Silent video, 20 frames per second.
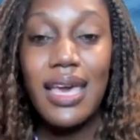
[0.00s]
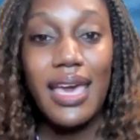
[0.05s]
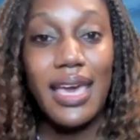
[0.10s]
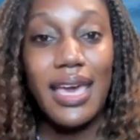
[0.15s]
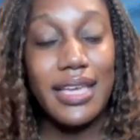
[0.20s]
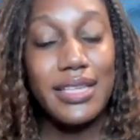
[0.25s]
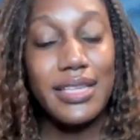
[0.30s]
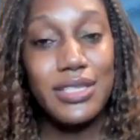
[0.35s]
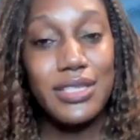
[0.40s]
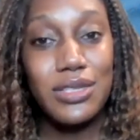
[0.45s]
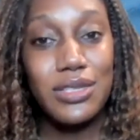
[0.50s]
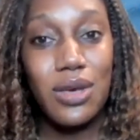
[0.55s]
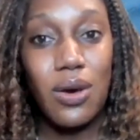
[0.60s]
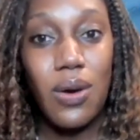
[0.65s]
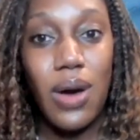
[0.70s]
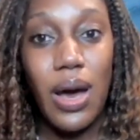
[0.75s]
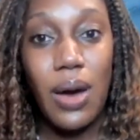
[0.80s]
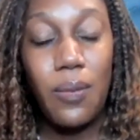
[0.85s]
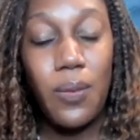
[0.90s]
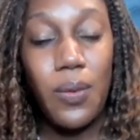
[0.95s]
And
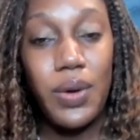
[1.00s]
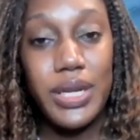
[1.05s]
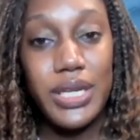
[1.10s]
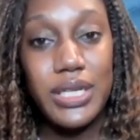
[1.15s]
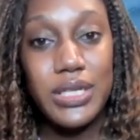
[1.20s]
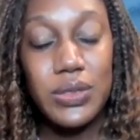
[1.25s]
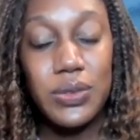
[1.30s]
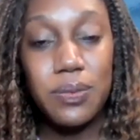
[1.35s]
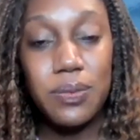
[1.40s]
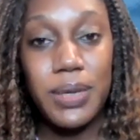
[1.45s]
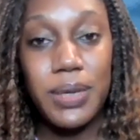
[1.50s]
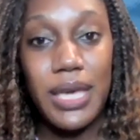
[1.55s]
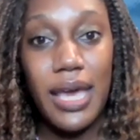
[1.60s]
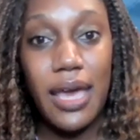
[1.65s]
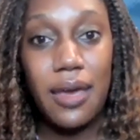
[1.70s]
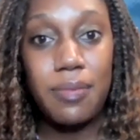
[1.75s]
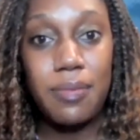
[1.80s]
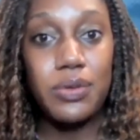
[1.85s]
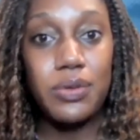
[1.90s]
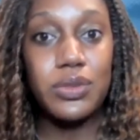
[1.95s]
so I wanted to be
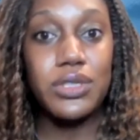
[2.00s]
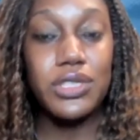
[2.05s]
able